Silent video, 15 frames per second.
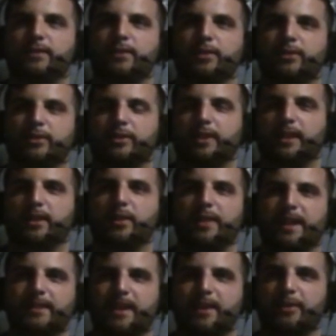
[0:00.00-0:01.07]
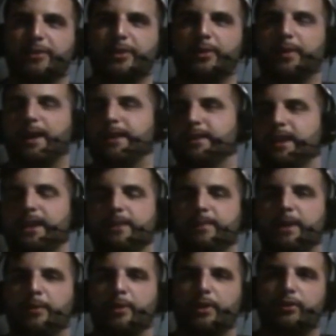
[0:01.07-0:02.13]
you're just like, oh, that title's still around. Yeah, I'm not
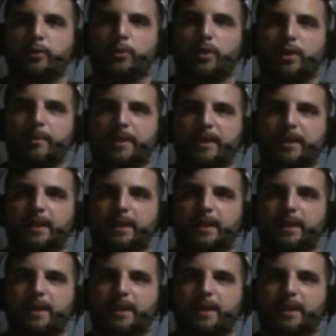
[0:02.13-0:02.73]
really too worried about that.